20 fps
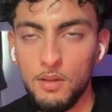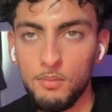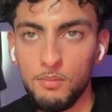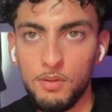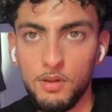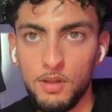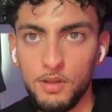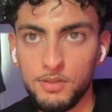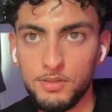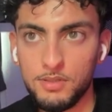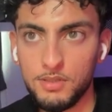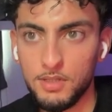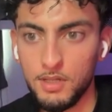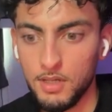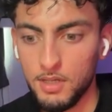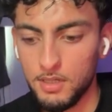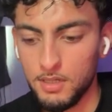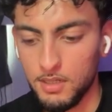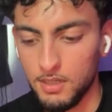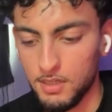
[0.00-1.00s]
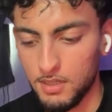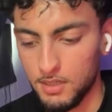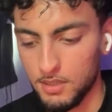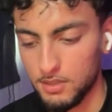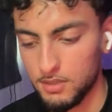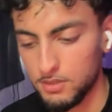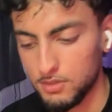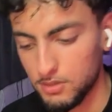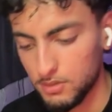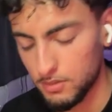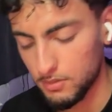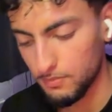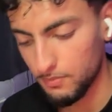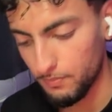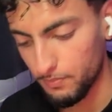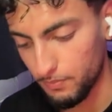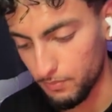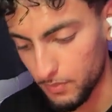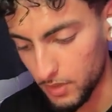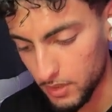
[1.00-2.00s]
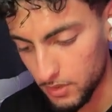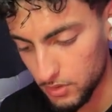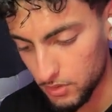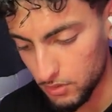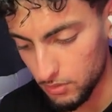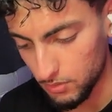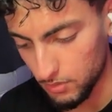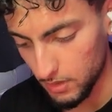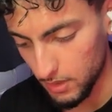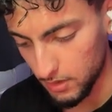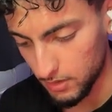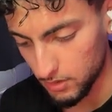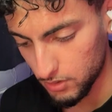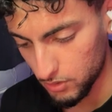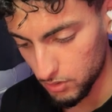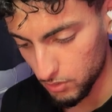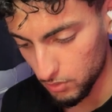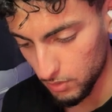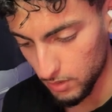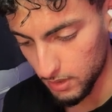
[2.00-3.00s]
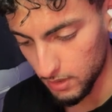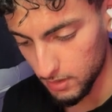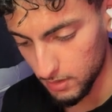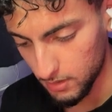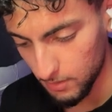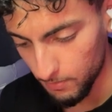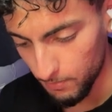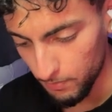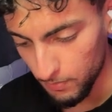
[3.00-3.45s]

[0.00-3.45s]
plus 9x minus 2x squared